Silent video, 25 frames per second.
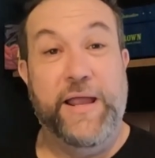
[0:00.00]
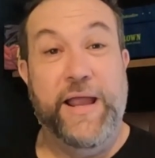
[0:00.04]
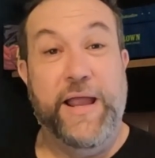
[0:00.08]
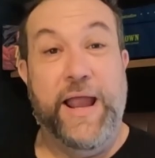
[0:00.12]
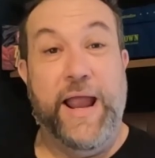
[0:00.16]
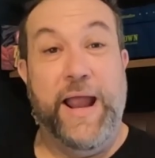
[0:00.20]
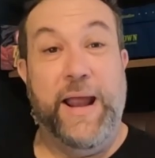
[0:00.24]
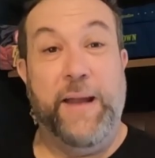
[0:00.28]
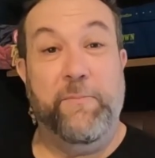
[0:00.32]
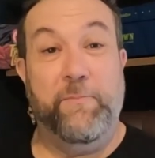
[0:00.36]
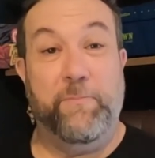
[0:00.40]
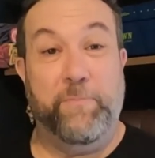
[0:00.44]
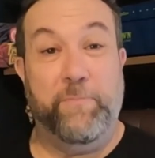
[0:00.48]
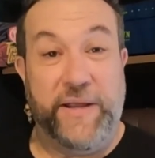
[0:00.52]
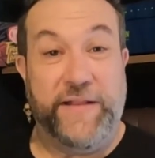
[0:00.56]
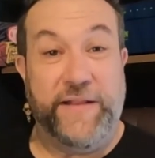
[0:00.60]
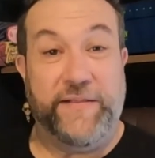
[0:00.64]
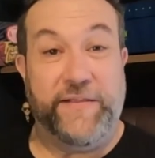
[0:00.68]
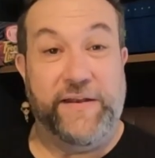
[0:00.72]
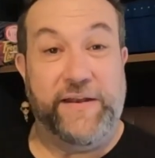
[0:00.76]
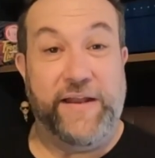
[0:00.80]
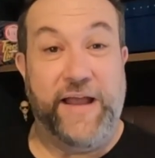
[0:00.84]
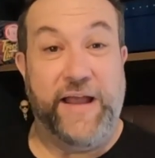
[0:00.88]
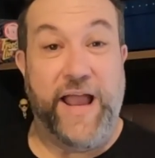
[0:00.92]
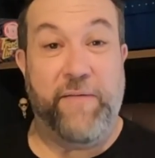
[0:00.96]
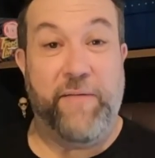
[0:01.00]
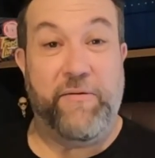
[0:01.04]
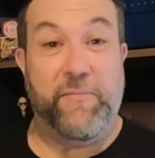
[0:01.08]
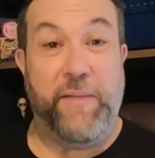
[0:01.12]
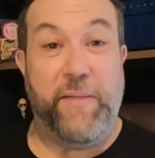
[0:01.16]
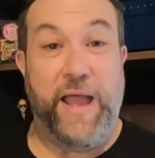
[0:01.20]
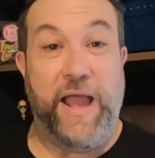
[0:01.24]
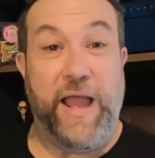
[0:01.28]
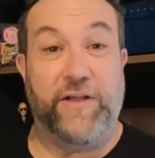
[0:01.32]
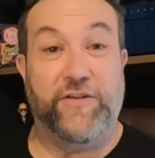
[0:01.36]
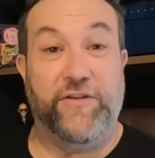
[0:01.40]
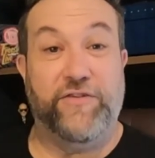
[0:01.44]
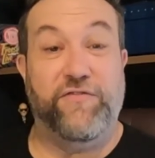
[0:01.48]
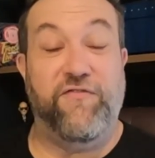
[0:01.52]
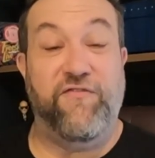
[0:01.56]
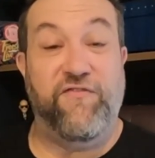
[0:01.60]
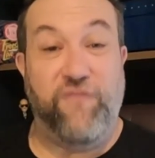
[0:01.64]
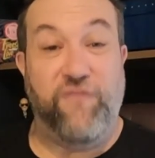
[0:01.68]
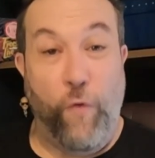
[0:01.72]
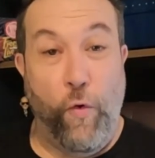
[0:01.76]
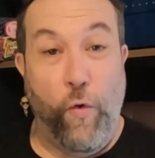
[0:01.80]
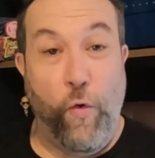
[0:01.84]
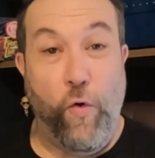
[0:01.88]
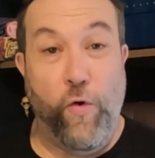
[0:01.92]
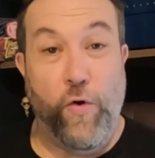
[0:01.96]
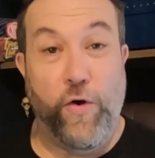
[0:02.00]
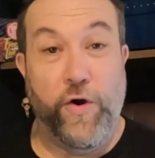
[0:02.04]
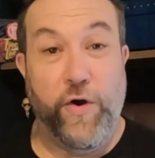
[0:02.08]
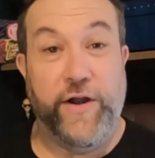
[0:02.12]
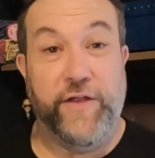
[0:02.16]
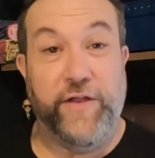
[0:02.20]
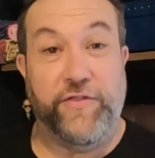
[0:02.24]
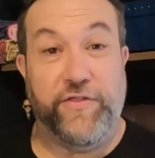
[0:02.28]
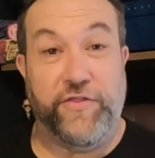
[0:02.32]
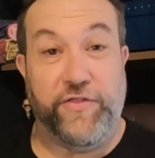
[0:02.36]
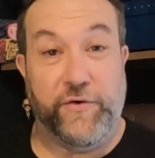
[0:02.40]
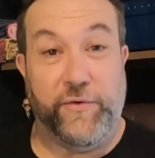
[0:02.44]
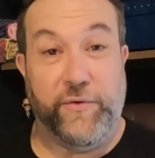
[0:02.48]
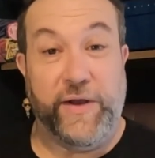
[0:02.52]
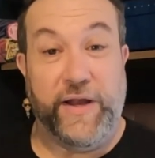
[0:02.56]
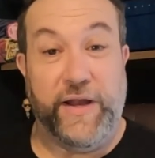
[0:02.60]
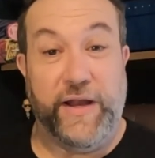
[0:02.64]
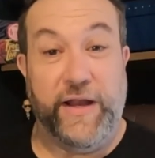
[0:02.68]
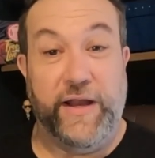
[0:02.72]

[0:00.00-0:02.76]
and beat the Diamondbacks 4-3.